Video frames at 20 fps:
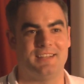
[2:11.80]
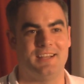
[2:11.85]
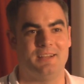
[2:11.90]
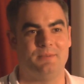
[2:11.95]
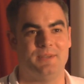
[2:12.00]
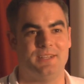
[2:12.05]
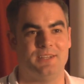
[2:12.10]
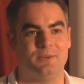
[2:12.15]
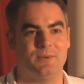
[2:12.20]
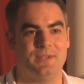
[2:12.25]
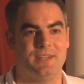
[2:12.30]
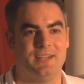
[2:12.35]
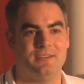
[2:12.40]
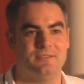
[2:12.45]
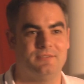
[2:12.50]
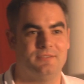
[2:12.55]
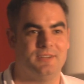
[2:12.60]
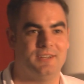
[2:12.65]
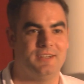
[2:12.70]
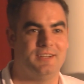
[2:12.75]
lab here, we
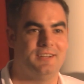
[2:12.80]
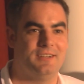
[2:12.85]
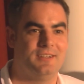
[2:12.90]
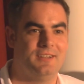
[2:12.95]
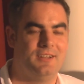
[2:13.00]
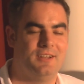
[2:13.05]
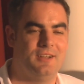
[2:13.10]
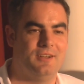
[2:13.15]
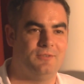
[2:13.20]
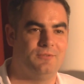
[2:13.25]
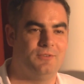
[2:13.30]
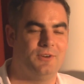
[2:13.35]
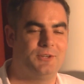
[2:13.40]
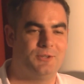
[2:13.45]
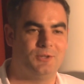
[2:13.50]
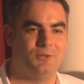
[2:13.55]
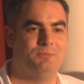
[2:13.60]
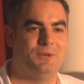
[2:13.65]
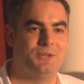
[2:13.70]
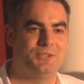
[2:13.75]
have a
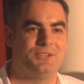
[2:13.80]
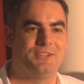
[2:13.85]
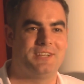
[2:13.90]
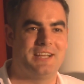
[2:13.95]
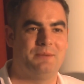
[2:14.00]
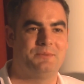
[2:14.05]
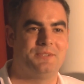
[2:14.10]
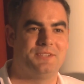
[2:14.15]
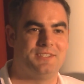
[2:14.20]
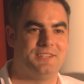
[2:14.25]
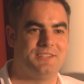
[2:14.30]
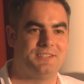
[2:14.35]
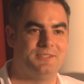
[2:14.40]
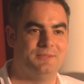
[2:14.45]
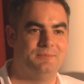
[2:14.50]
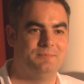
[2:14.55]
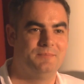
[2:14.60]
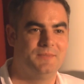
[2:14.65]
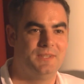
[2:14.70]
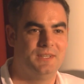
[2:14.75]
Vicon motion capture system,
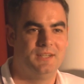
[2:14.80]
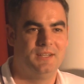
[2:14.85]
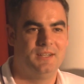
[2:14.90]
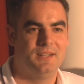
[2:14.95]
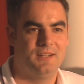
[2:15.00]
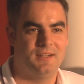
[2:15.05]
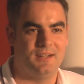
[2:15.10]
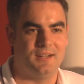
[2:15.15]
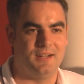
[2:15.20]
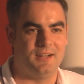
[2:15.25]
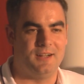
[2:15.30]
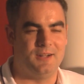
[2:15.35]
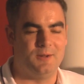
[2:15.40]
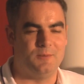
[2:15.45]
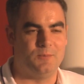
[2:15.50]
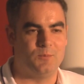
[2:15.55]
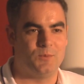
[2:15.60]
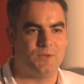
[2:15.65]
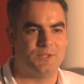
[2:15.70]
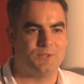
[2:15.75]

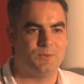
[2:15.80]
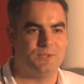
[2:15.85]
which